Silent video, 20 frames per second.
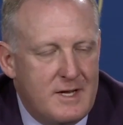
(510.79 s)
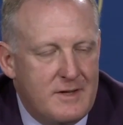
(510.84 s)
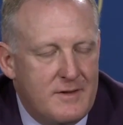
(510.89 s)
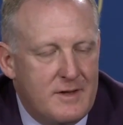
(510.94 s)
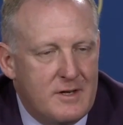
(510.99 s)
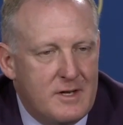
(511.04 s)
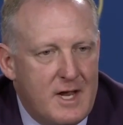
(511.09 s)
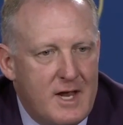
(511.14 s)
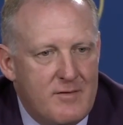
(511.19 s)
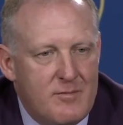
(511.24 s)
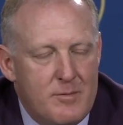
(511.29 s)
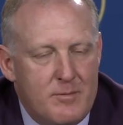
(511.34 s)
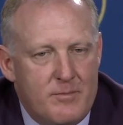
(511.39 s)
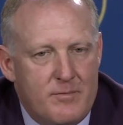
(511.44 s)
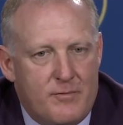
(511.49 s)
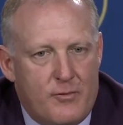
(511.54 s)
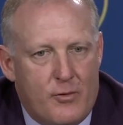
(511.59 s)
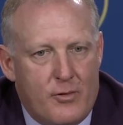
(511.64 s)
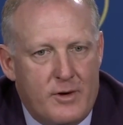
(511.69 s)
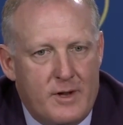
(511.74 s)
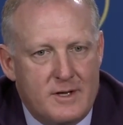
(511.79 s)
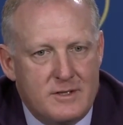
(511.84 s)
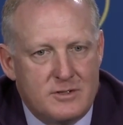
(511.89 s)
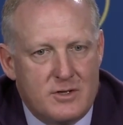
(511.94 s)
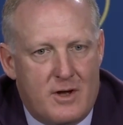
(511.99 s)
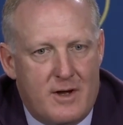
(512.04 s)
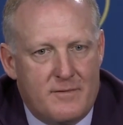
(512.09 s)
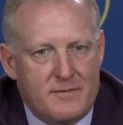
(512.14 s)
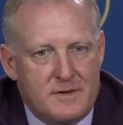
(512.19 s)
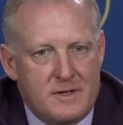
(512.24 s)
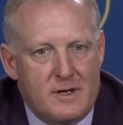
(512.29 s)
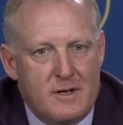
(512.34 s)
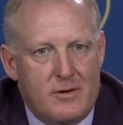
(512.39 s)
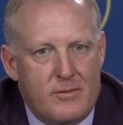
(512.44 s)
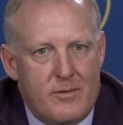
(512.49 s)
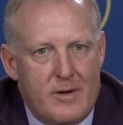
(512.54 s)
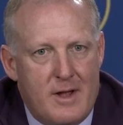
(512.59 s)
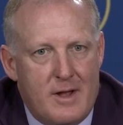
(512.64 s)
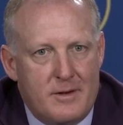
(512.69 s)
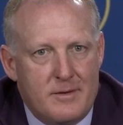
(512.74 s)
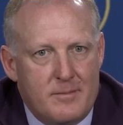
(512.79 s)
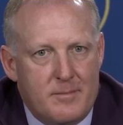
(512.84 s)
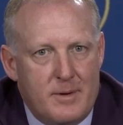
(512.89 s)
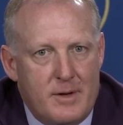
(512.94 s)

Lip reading: and then gave them 4 days off to get around,